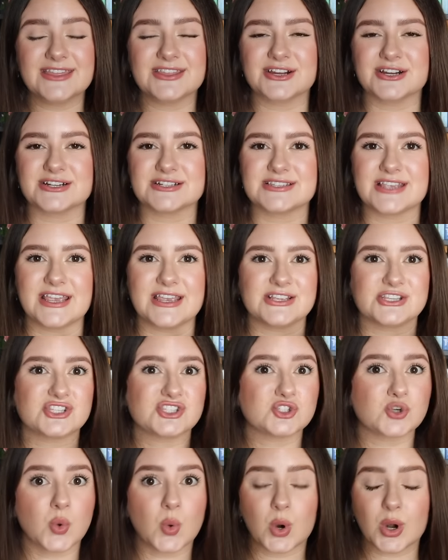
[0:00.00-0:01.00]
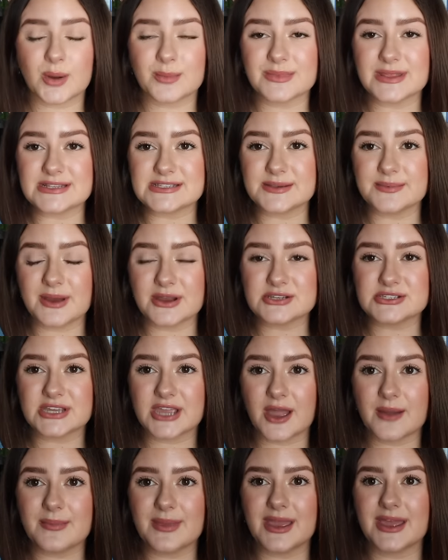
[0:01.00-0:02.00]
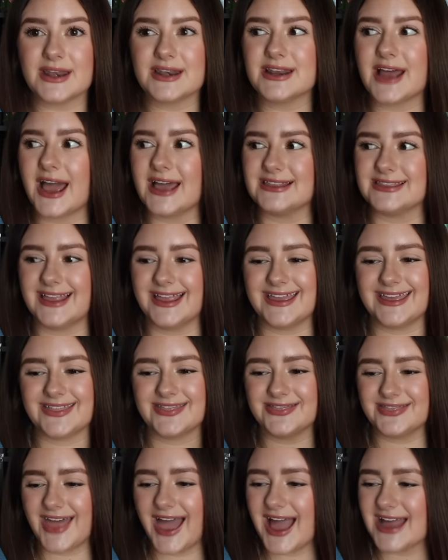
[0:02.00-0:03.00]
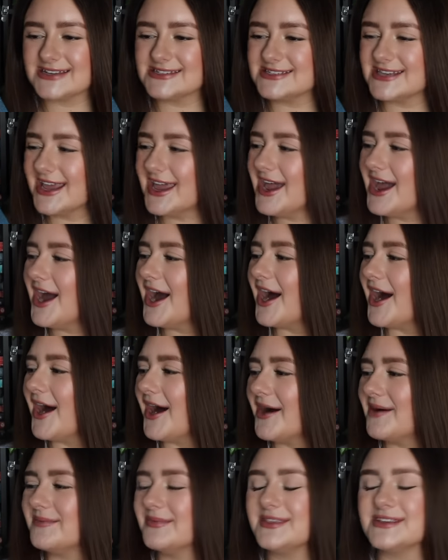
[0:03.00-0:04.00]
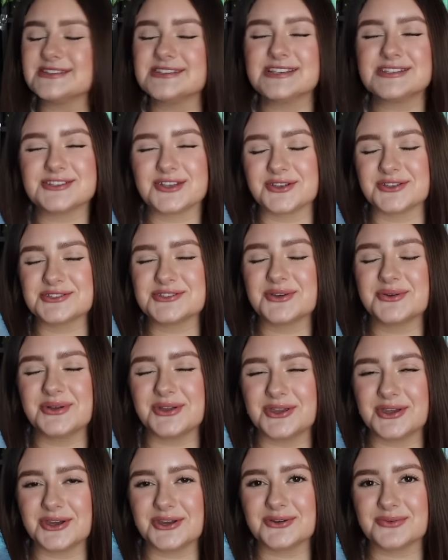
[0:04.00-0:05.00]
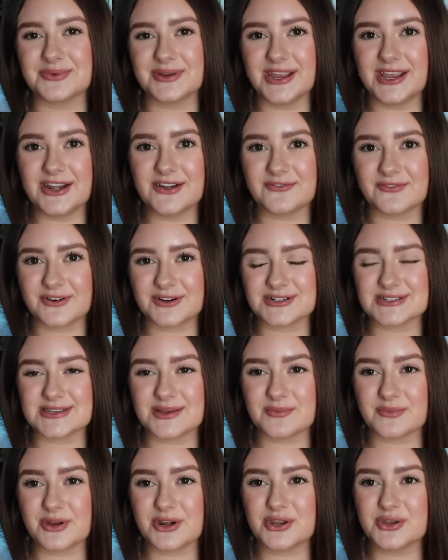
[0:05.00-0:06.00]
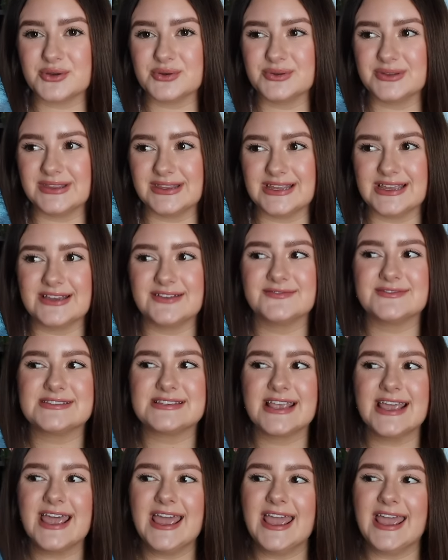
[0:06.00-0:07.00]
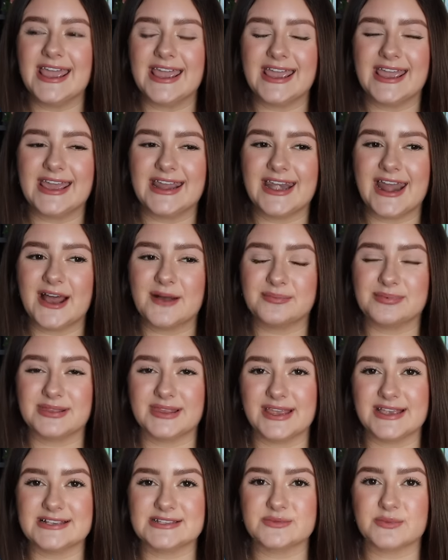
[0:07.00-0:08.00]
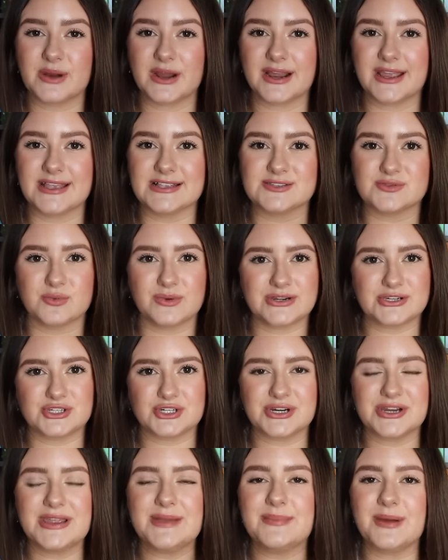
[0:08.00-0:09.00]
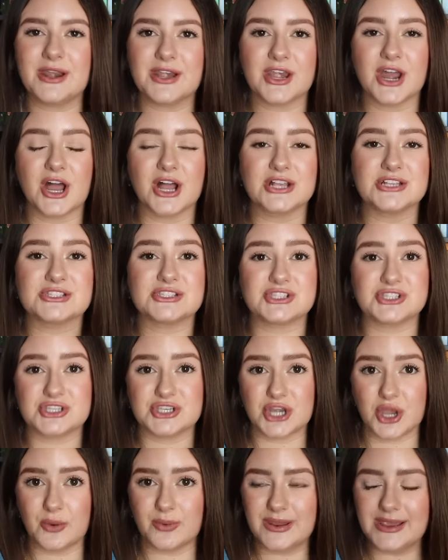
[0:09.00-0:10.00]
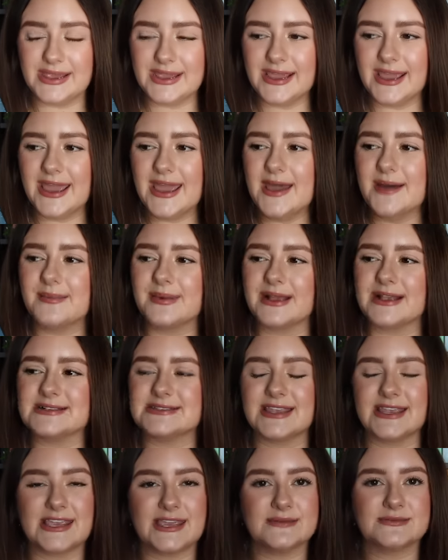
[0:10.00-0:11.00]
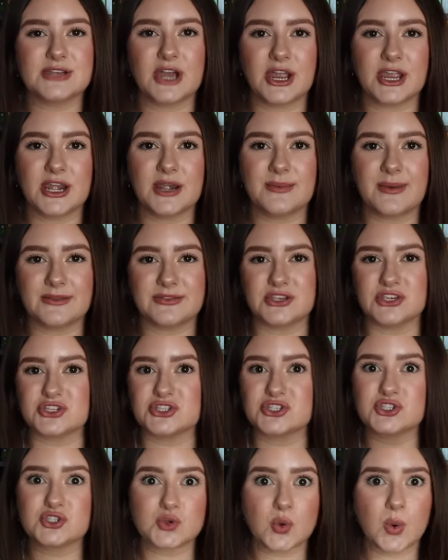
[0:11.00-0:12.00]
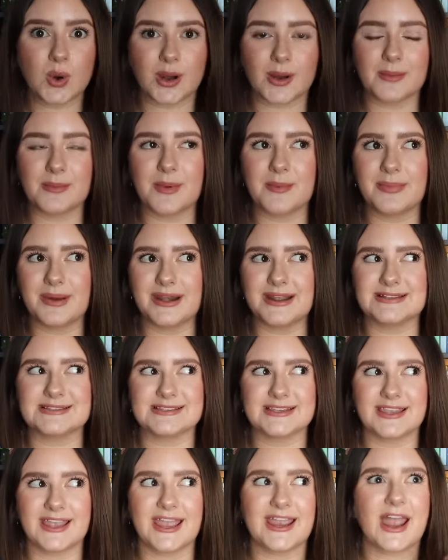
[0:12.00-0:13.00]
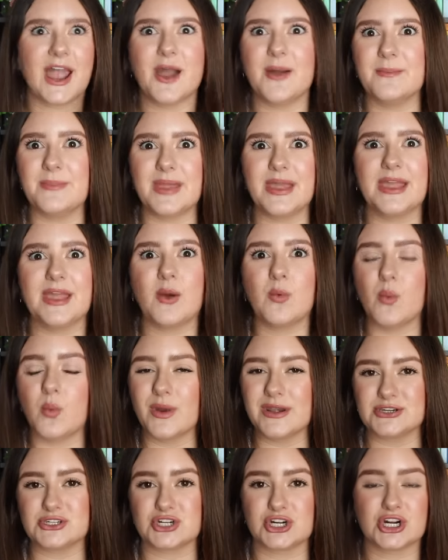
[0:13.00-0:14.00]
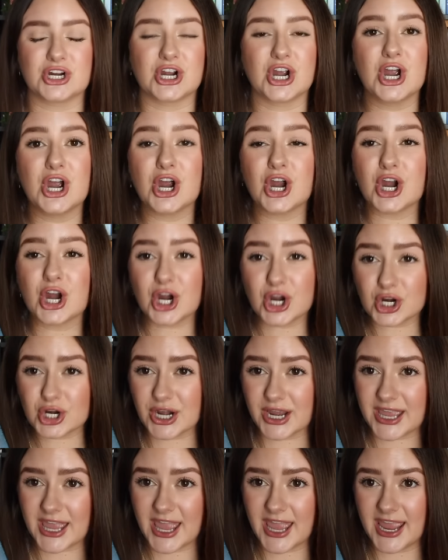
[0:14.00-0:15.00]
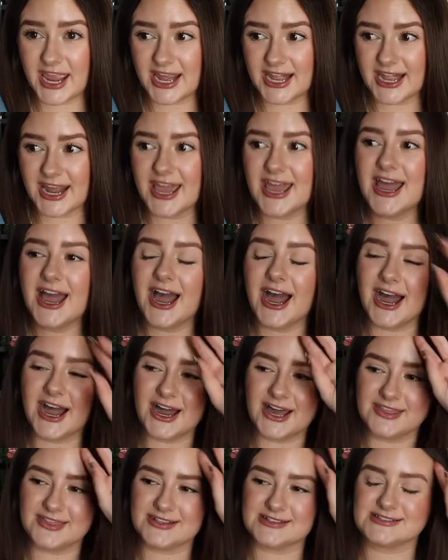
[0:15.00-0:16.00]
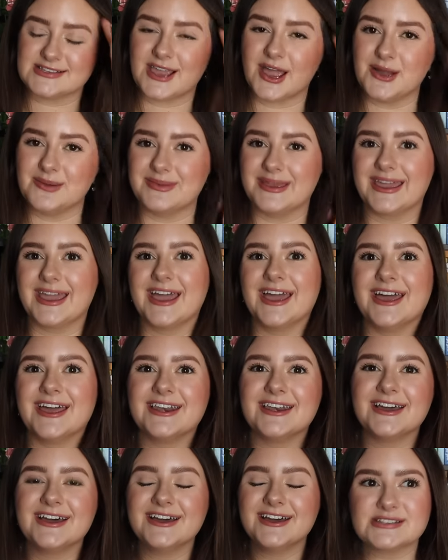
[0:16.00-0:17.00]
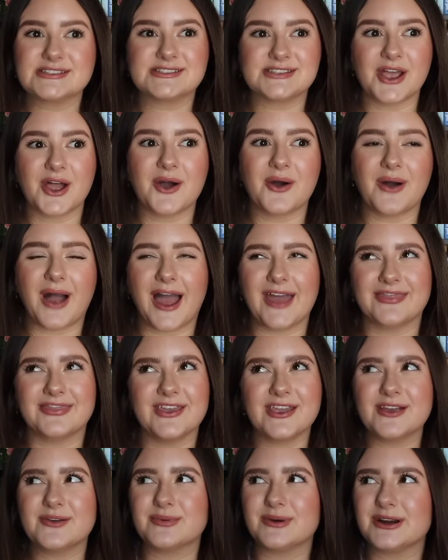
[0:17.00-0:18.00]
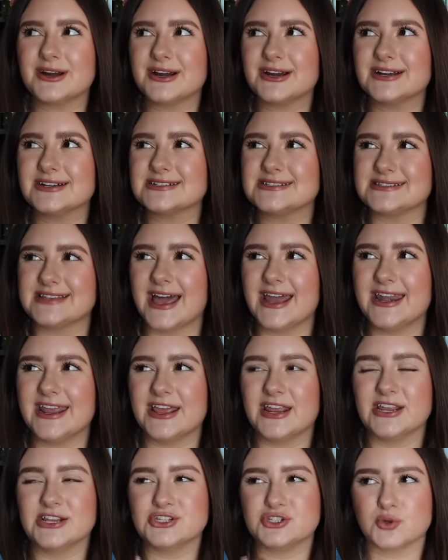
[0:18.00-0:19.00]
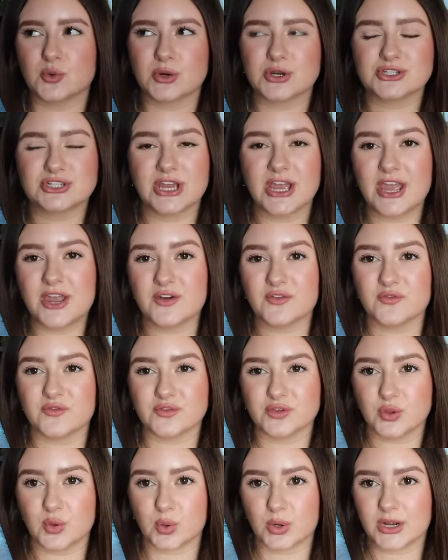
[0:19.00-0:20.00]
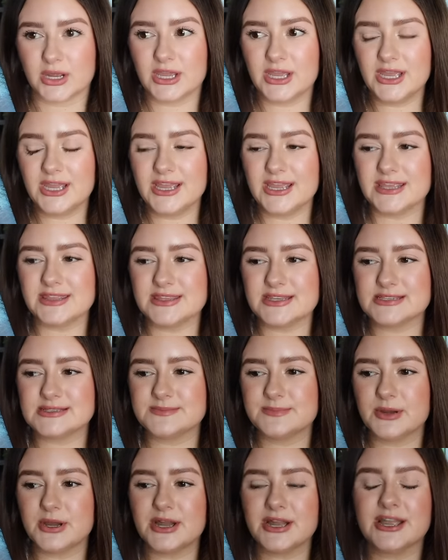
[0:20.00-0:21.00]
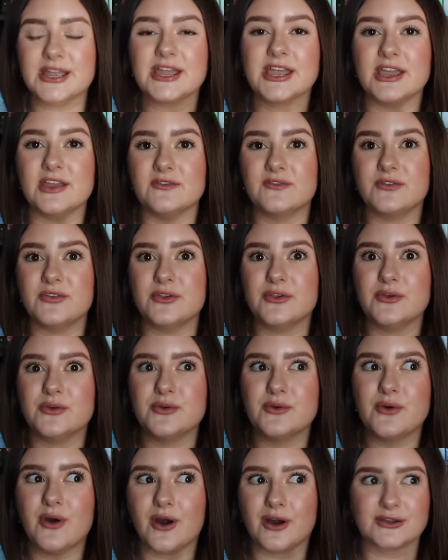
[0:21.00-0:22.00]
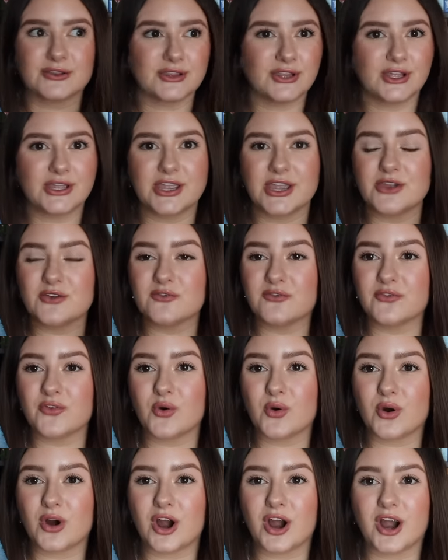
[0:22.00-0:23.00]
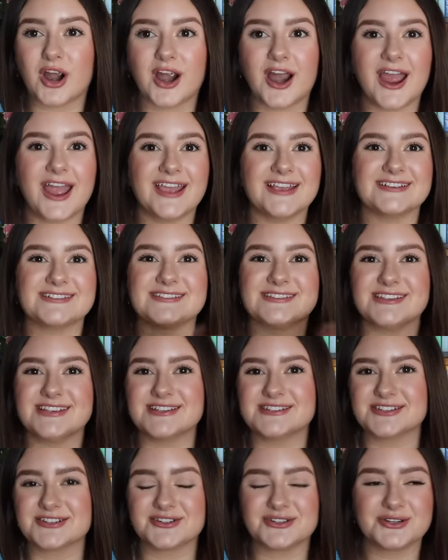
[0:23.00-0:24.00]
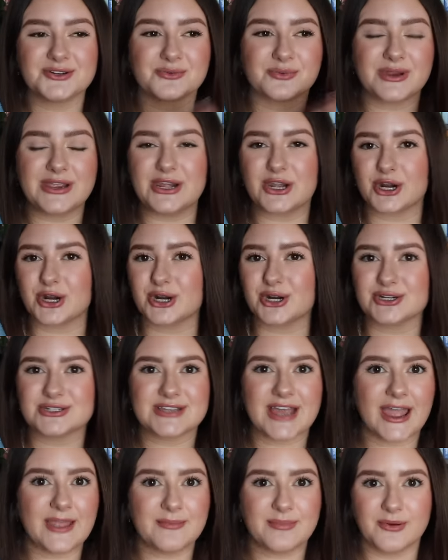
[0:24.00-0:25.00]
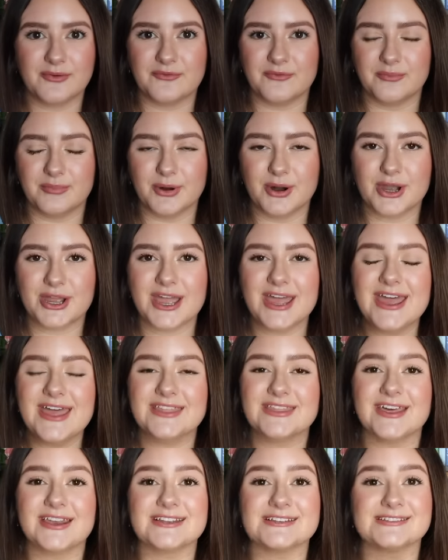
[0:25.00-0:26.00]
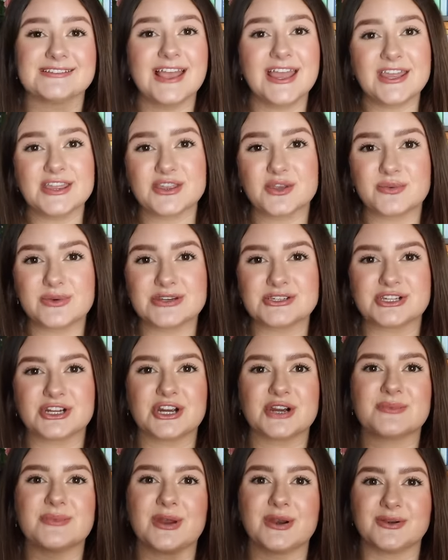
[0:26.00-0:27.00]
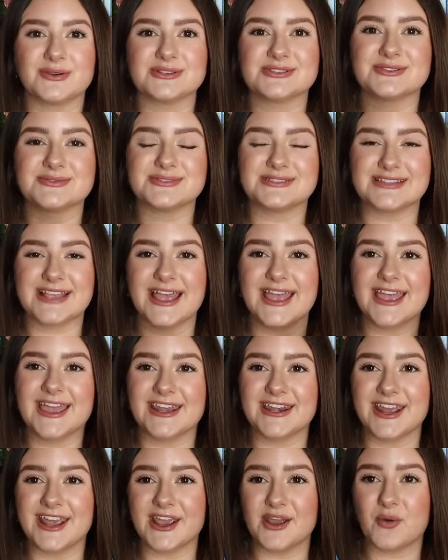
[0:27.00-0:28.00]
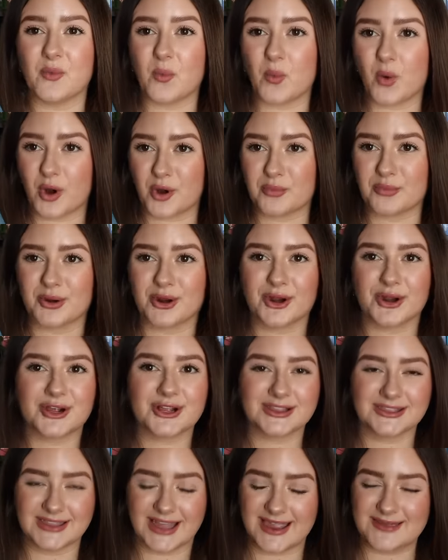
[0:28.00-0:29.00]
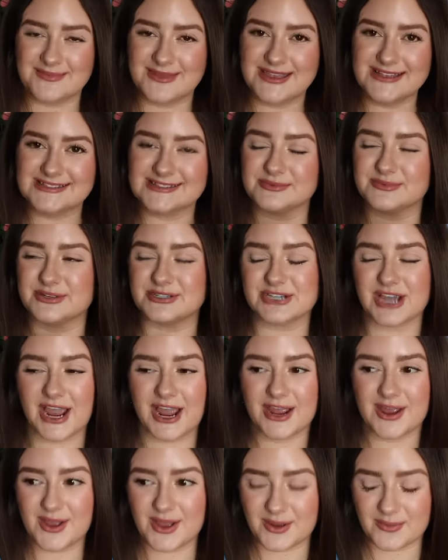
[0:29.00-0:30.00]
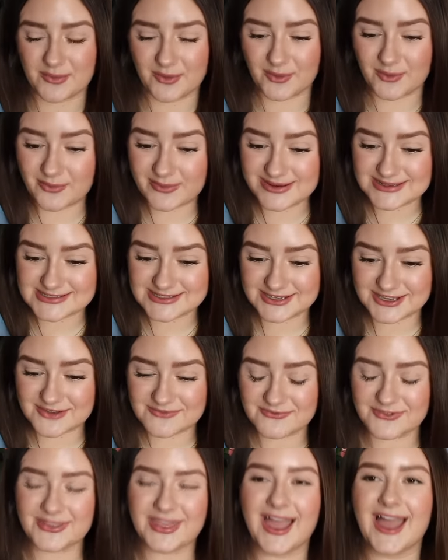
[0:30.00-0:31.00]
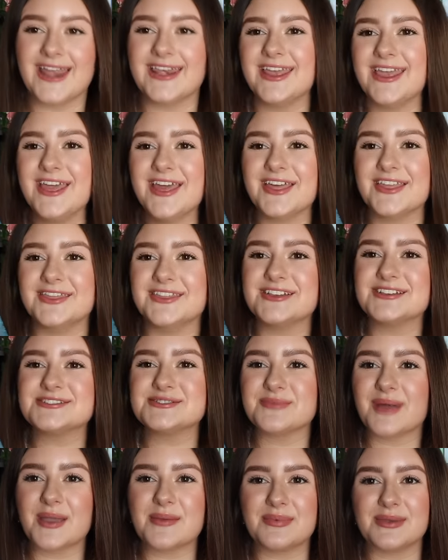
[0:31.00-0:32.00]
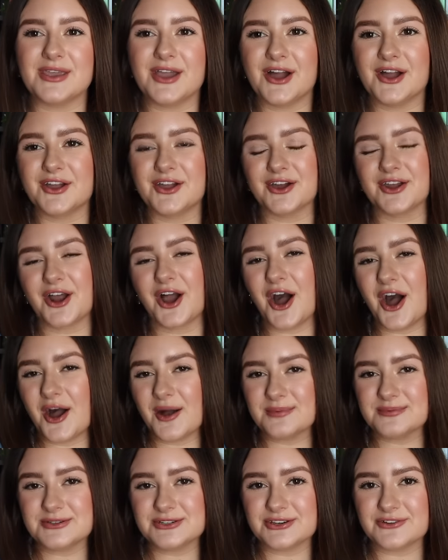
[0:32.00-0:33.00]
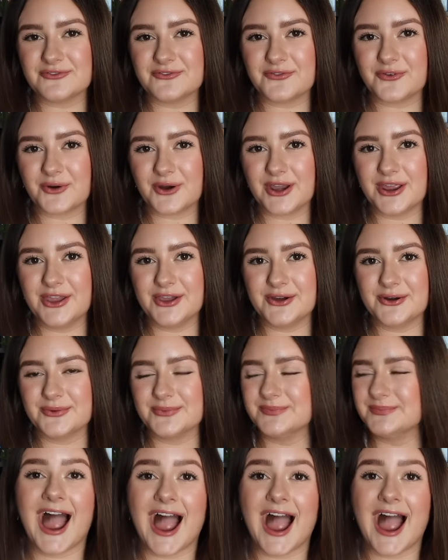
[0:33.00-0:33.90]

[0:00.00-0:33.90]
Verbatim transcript: There's a storm that's about to come in. I like that. Um, this is also a good read for someone who lives in a place where it gets wintry but not snowy, because they keep talking about this storm, but it's like a big winter hurricane uh, that's coming in. So I think we're set in Georgia and Florida in this book. If you are looking for a seasonal reader type of book that is set in the winter but also set in a warmer climate, which I am always looking for that, this might be a good option for you.